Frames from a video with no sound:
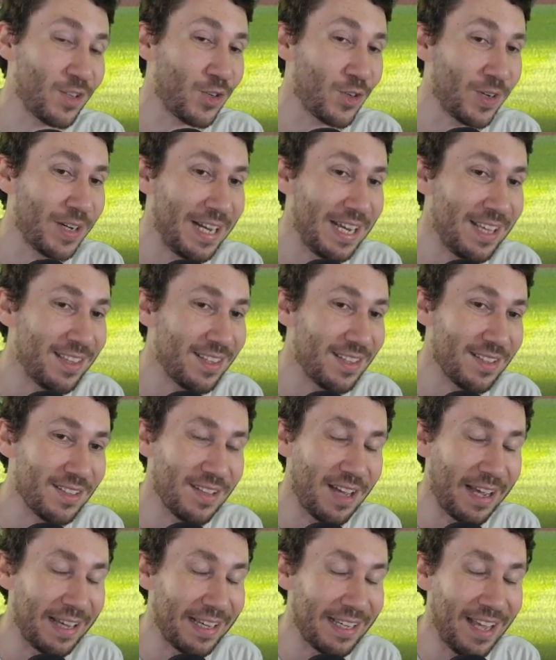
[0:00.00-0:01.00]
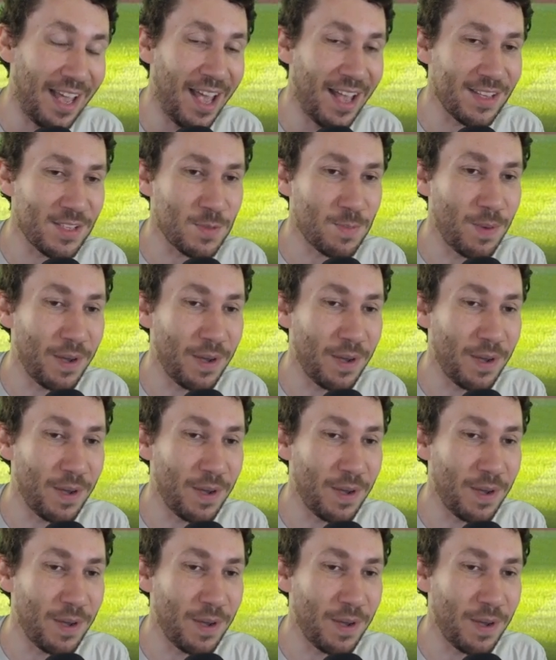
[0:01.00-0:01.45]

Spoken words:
underneath it, I guess.